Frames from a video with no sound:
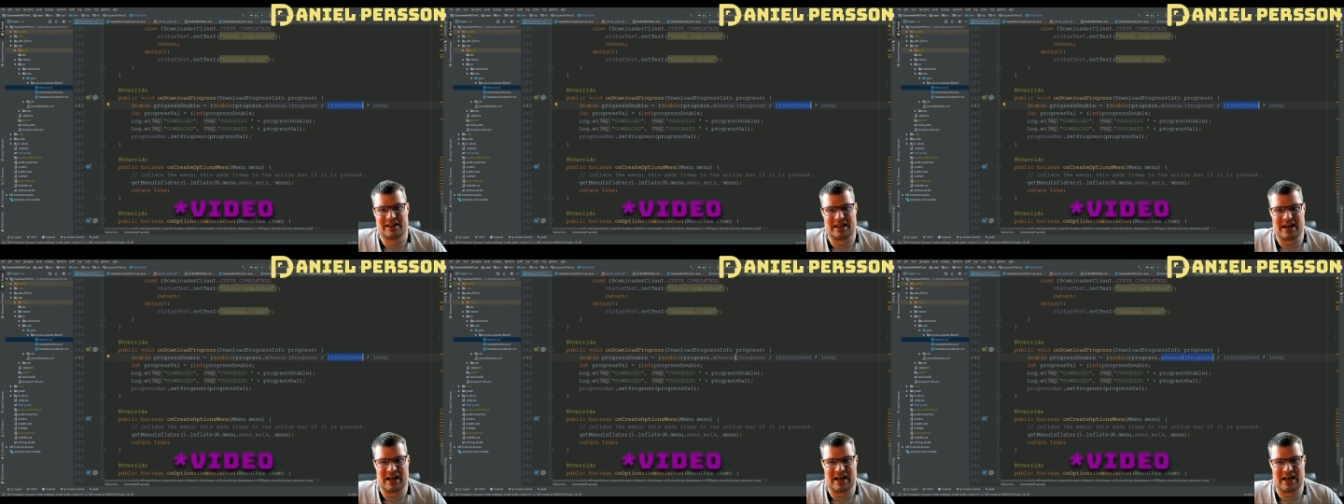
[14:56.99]

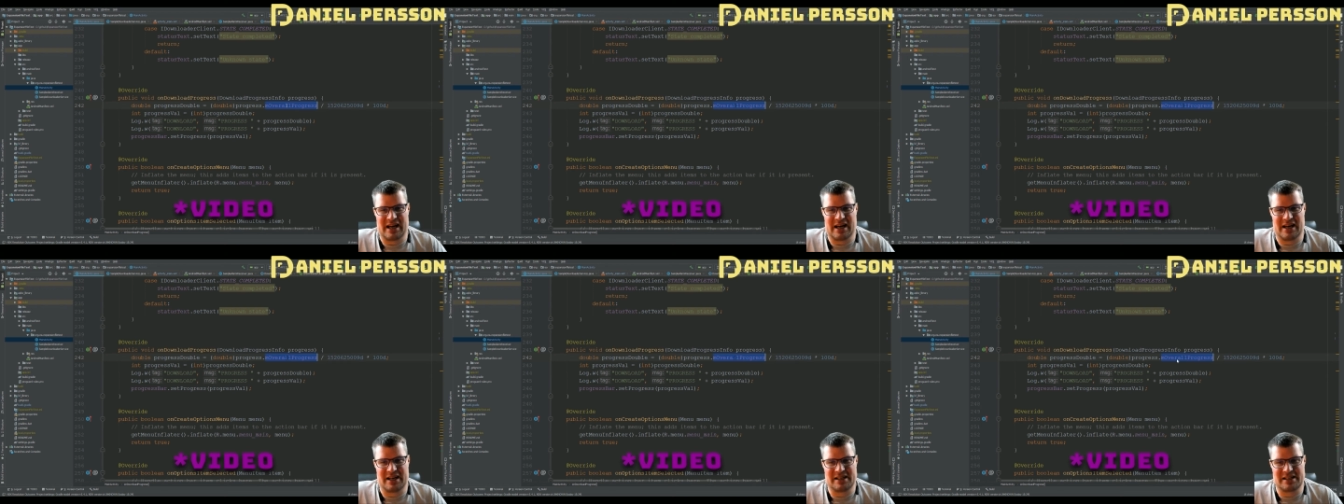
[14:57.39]

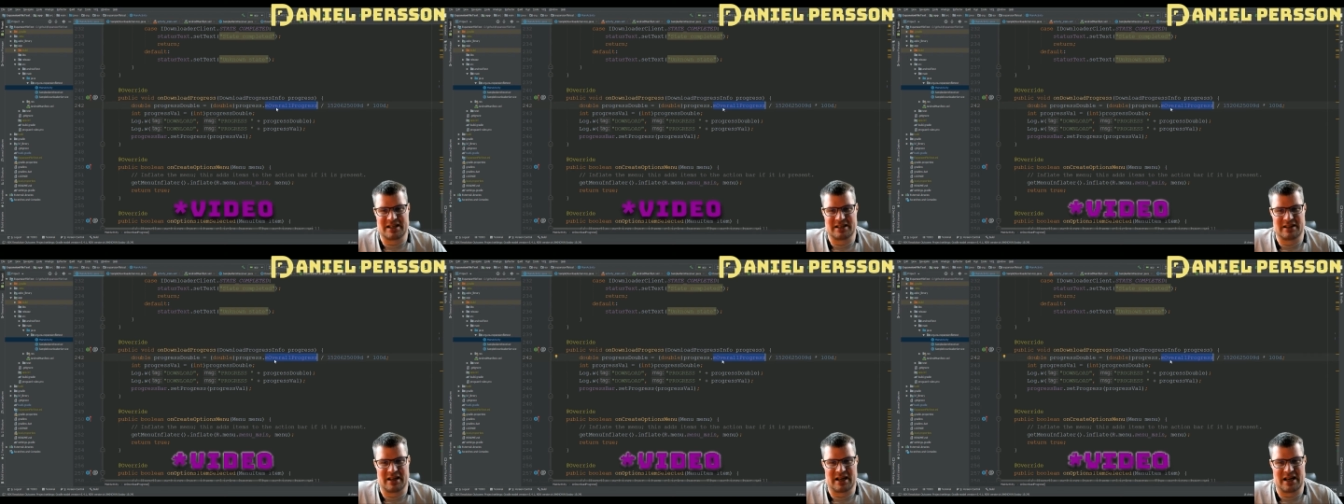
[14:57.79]
and
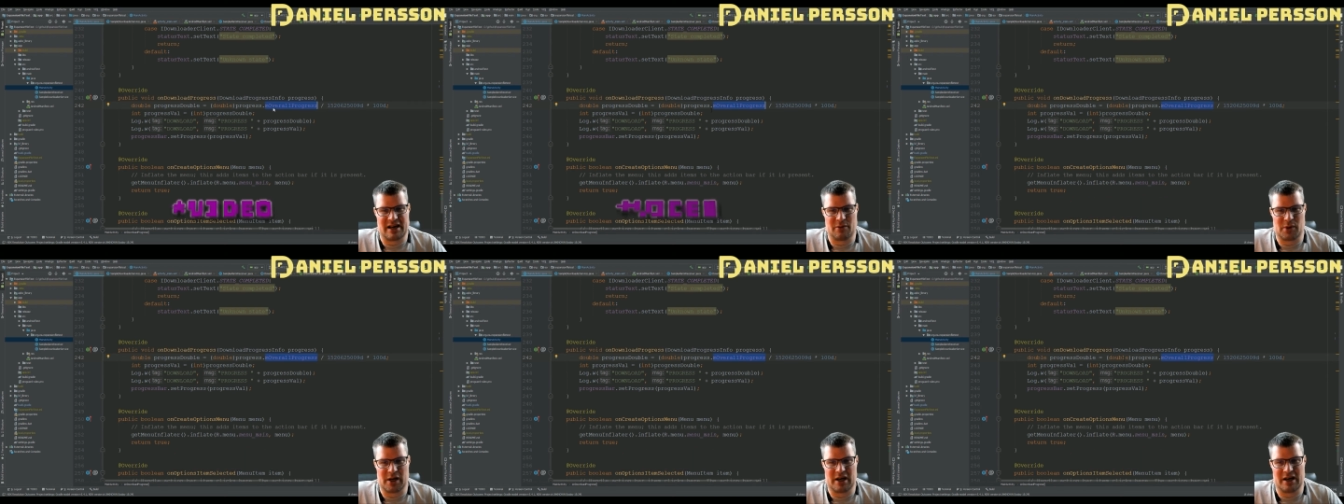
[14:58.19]
then I
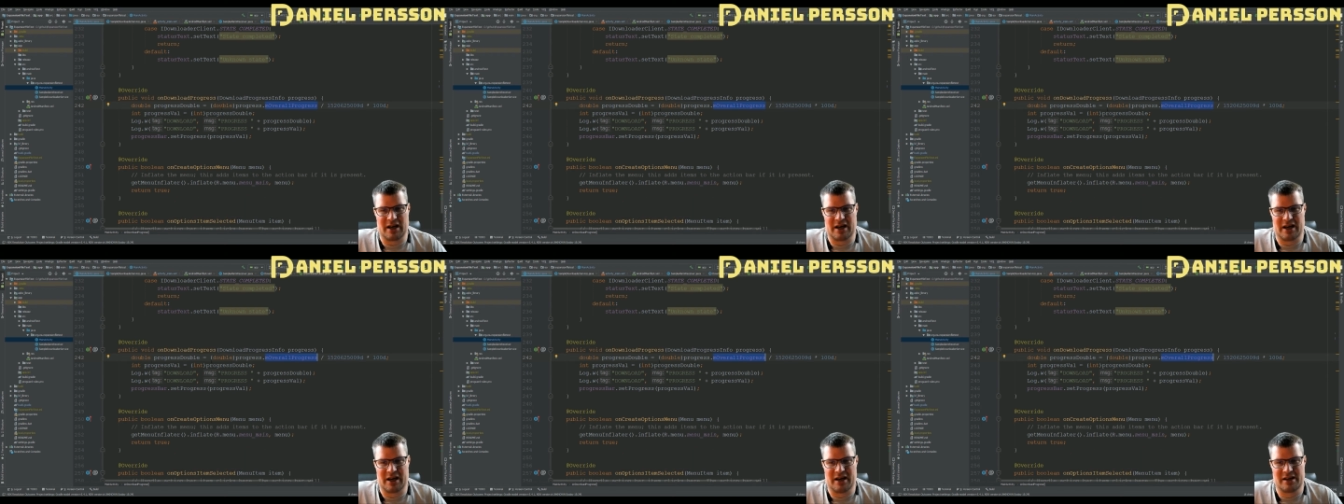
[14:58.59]
will
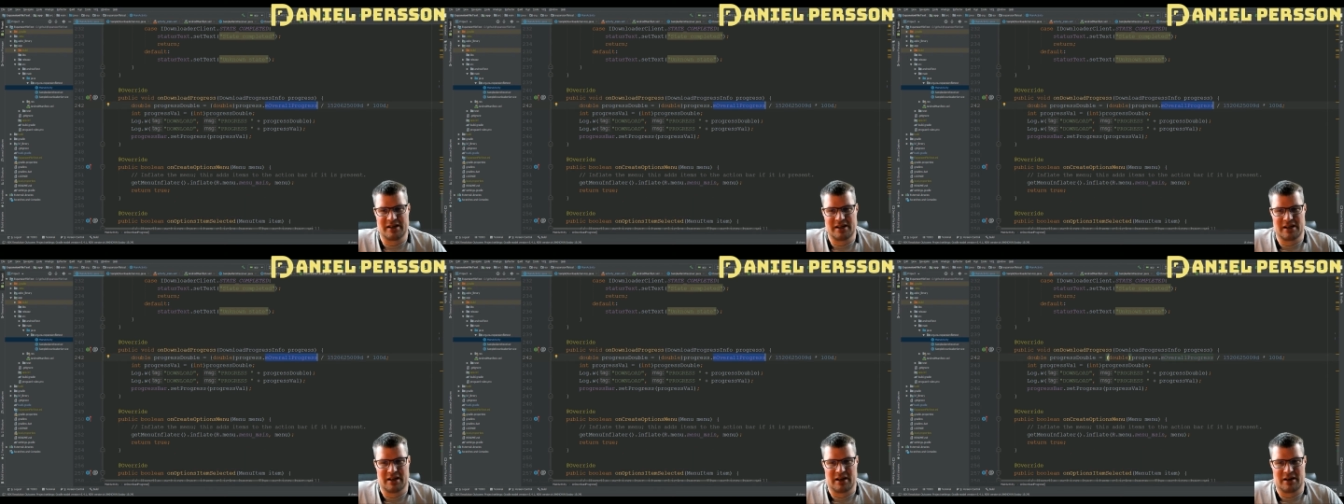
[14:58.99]
uh,
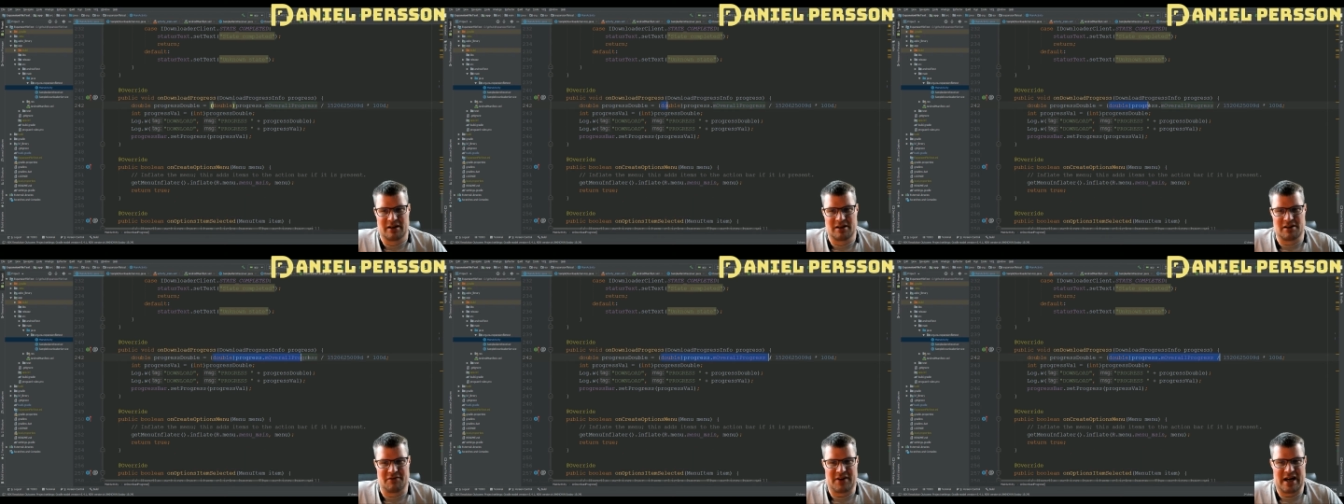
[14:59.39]

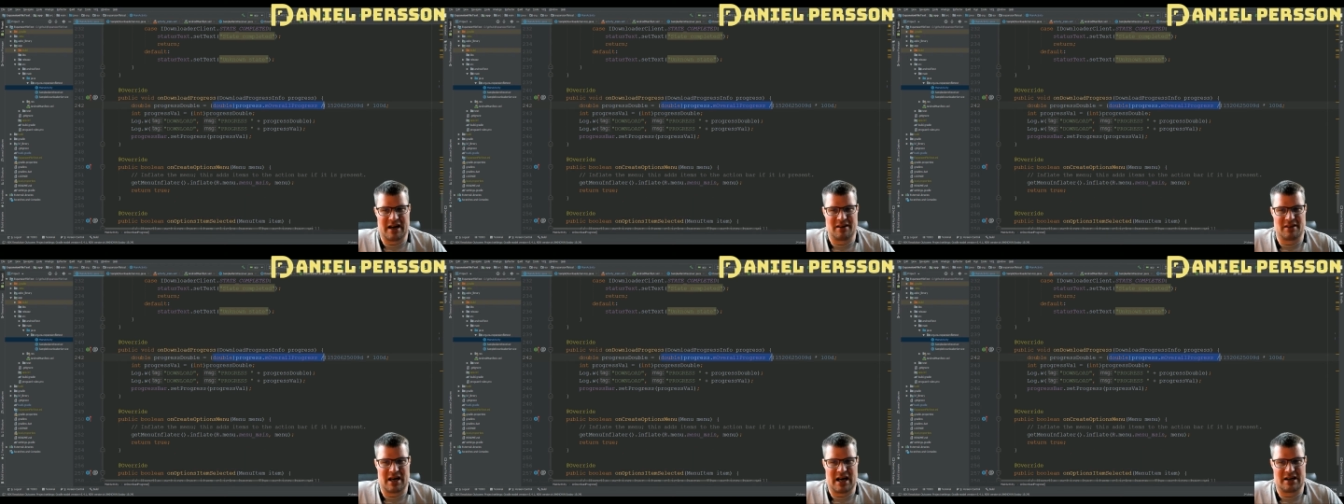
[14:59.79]

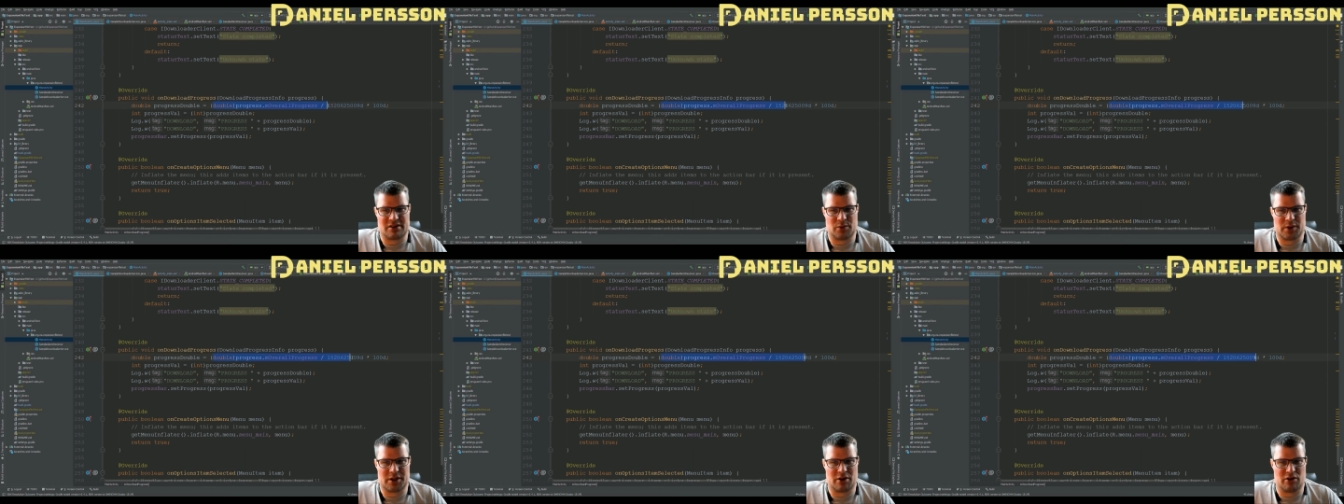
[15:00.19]
divide that
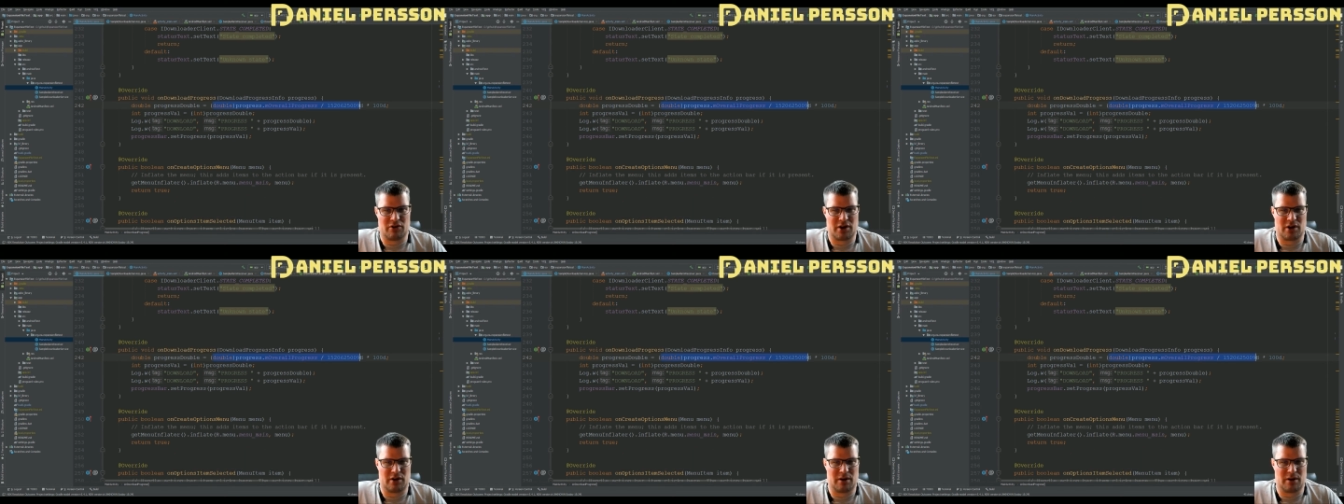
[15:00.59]
with overall